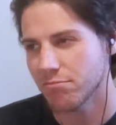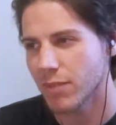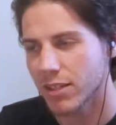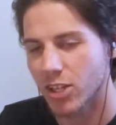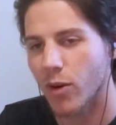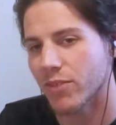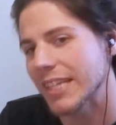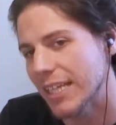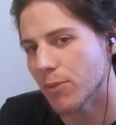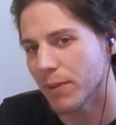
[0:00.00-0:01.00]
a
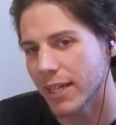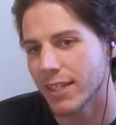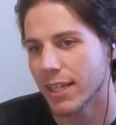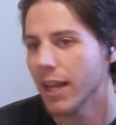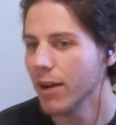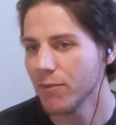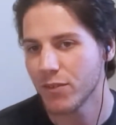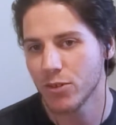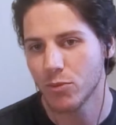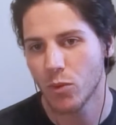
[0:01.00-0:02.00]
little bit, if
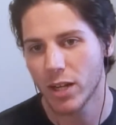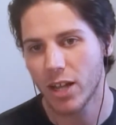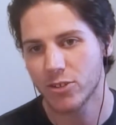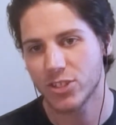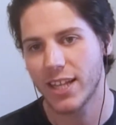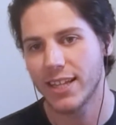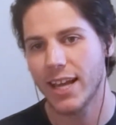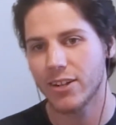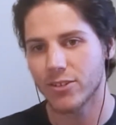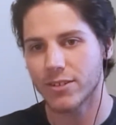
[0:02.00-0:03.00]
you want to understand
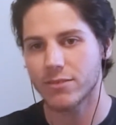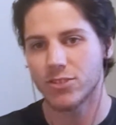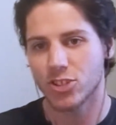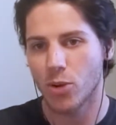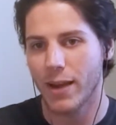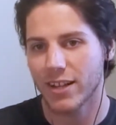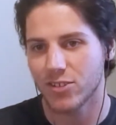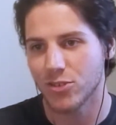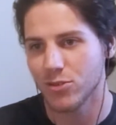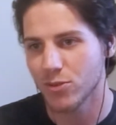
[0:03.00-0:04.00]
that, or just go back
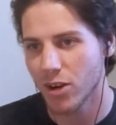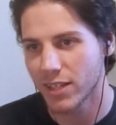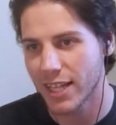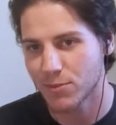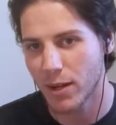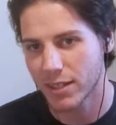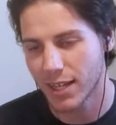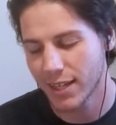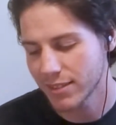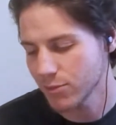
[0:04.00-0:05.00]
to our last
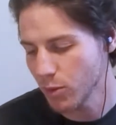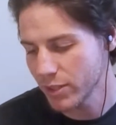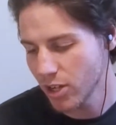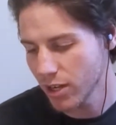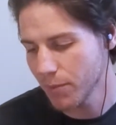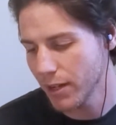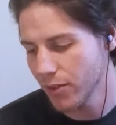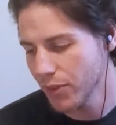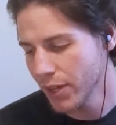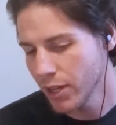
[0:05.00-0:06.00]
podcast where we talk
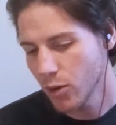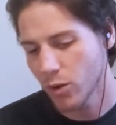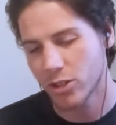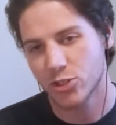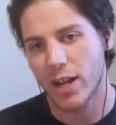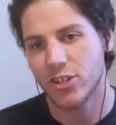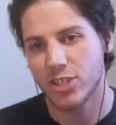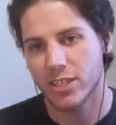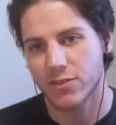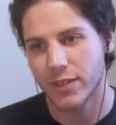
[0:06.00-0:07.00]
about what our
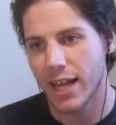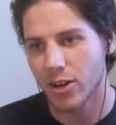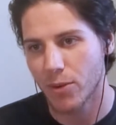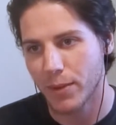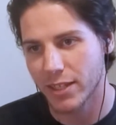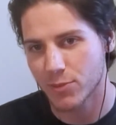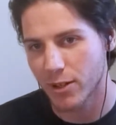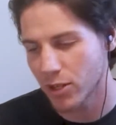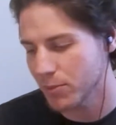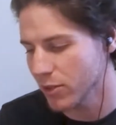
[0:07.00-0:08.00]
strategy is for that, our opinions
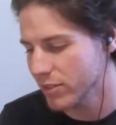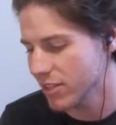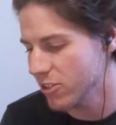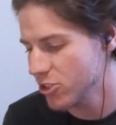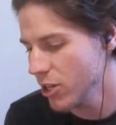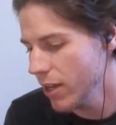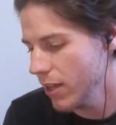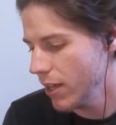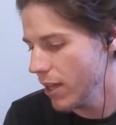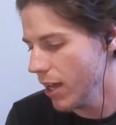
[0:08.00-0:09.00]
about crypto and such.
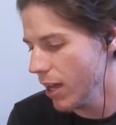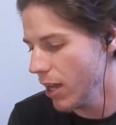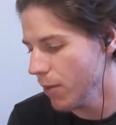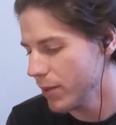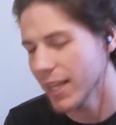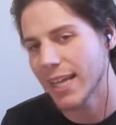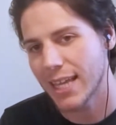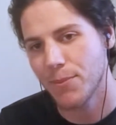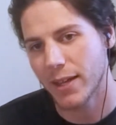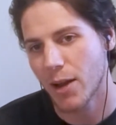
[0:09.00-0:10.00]
But I like
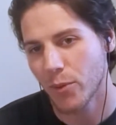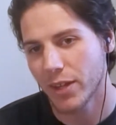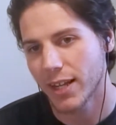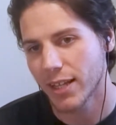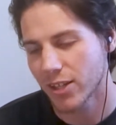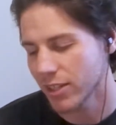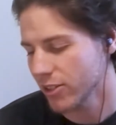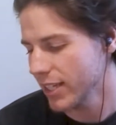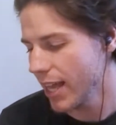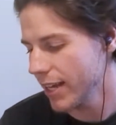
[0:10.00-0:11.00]
keeping up with it. I like
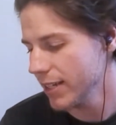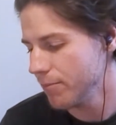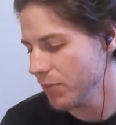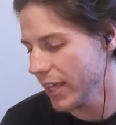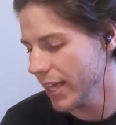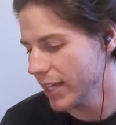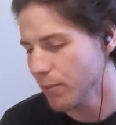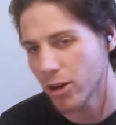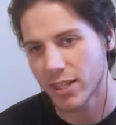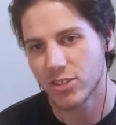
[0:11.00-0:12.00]
looking at it, and the
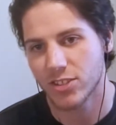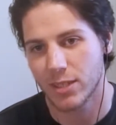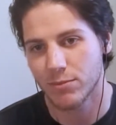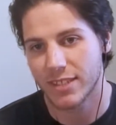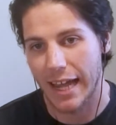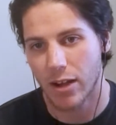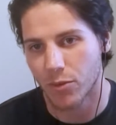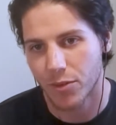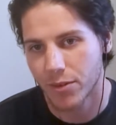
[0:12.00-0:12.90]
market just seems down.